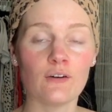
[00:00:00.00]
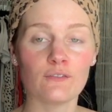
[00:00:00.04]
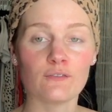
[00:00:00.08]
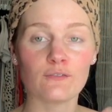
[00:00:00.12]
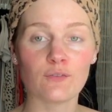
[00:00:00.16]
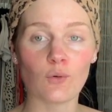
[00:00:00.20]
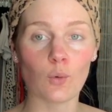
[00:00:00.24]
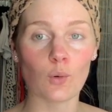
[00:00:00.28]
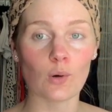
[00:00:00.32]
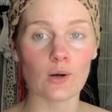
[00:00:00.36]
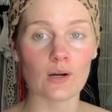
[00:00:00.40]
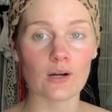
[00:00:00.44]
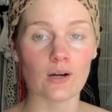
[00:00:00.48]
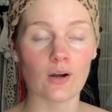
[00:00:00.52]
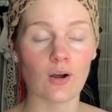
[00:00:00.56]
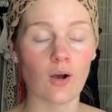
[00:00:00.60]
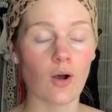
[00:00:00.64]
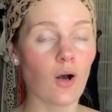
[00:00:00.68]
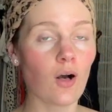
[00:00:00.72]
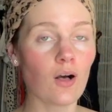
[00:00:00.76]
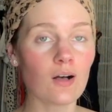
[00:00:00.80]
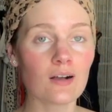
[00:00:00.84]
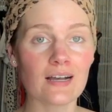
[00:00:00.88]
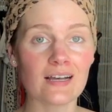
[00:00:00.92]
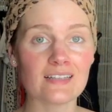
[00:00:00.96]
for
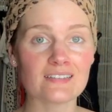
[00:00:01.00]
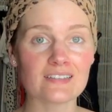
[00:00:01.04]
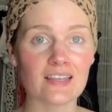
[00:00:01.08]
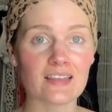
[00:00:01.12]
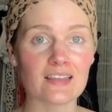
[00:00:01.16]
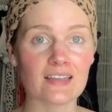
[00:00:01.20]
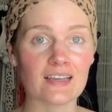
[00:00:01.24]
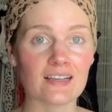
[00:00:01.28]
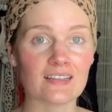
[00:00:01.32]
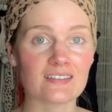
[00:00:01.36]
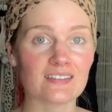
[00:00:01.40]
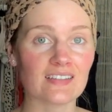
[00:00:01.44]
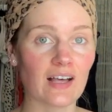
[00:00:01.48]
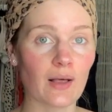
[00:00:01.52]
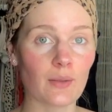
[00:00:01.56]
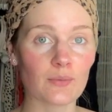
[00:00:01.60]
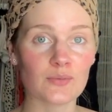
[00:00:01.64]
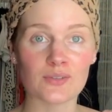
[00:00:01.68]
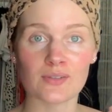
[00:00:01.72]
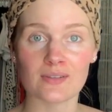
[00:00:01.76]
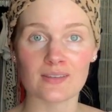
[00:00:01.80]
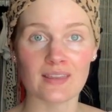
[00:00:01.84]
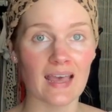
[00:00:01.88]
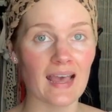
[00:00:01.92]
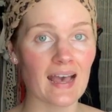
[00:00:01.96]
all kinds of things,
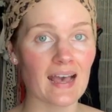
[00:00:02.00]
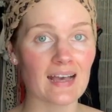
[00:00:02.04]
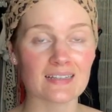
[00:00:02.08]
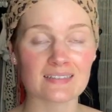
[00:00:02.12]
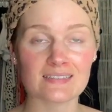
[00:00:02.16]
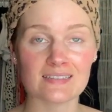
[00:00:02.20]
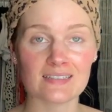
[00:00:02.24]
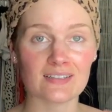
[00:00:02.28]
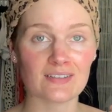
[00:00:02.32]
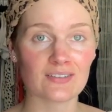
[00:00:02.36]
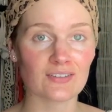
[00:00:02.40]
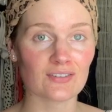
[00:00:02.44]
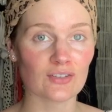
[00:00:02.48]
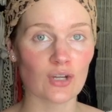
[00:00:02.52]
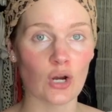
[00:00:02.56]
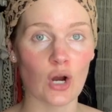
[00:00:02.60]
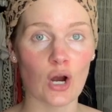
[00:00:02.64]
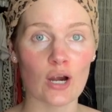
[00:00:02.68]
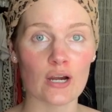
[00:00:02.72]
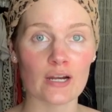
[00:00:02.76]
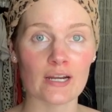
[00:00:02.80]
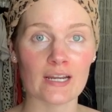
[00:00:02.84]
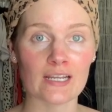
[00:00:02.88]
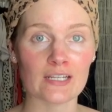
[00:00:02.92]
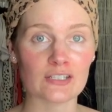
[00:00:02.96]
helps with acne,
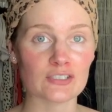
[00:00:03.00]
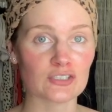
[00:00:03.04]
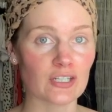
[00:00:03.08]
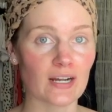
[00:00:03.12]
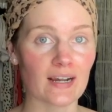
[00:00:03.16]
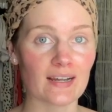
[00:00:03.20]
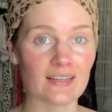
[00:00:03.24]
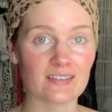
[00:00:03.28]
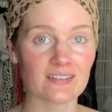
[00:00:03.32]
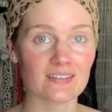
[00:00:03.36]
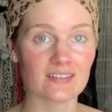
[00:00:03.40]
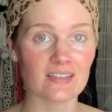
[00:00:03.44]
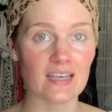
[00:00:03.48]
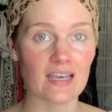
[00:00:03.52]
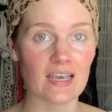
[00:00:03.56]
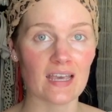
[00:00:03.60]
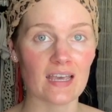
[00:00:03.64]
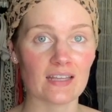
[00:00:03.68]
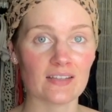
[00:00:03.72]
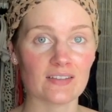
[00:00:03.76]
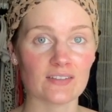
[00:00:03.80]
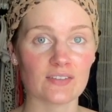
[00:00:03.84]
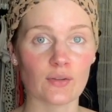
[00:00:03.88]
scarring, dry skin.